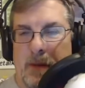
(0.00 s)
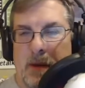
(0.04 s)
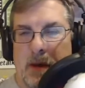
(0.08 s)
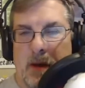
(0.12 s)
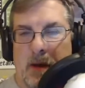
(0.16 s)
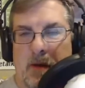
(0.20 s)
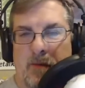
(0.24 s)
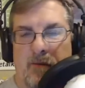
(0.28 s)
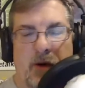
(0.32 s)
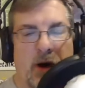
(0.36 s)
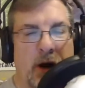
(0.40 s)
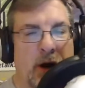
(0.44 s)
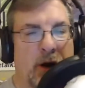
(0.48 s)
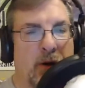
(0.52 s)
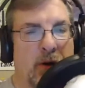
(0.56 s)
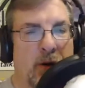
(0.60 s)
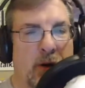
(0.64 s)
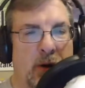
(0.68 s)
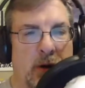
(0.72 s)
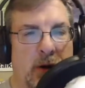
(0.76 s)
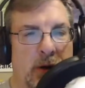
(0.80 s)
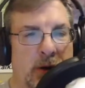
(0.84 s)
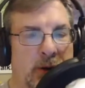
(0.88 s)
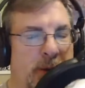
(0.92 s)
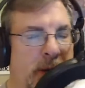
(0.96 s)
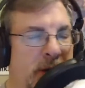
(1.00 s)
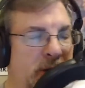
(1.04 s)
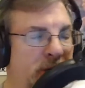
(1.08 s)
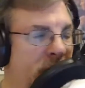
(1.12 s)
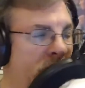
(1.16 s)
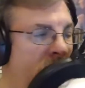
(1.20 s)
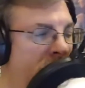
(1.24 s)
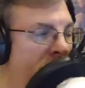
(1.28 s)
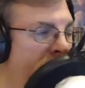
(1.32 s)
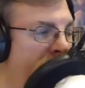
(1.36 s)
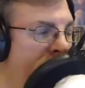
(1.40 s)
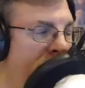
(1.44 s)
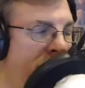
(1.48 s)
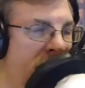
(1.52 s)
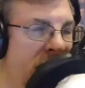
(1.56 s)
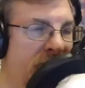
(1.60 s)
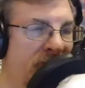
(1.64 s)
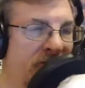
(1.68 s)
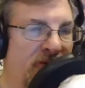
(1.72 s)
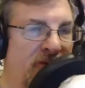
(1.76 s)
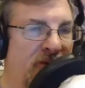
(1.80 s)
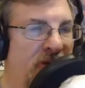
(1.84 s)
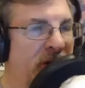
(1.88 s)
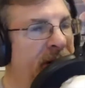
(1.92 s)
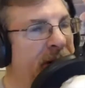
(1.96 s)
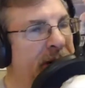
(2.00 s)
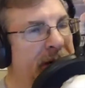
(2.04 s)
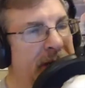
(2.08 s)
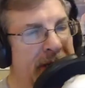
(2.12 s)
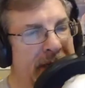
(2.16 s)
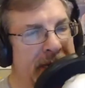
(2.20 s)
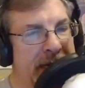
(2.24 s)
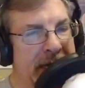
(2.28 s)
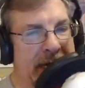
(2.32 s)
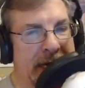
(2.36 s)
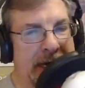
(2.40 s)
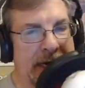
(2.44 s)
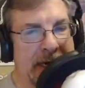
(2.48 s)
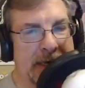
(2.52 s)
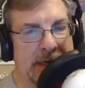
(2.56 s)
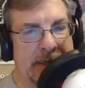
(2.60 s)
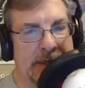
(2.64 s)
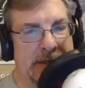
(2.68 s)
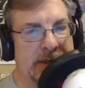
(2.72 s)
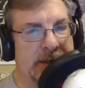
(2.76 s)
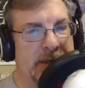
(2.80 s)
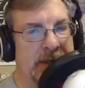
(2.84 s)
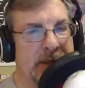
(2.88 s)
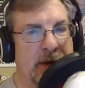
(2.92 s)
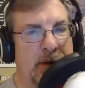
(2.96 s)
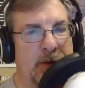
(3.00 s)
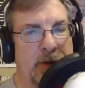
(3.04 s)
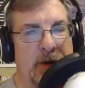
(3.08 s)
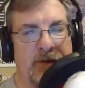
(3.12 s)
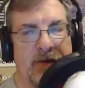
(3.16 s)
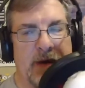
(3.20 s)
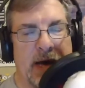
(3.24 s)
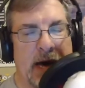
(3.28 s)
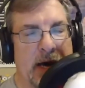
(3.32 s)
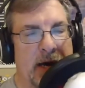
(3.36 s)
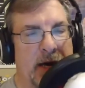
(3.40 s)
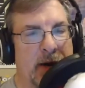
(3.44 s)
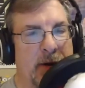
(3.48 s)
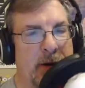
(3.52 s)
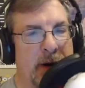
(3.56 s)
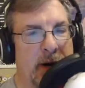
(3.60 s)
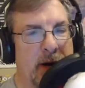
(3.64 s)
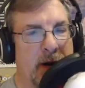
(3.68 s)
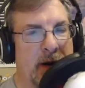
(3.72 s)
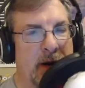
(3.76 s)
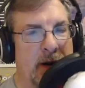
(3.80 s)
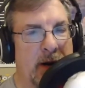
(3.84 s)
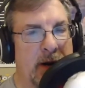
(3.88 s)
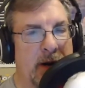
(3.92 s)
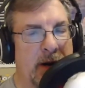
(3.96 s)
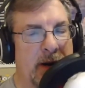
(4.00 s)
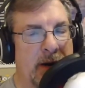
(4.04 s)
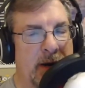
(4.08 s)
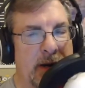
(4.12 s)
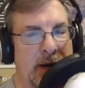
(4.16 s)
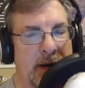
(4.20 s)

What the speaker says: Very cool, especially with the friend leagues that we've got going on.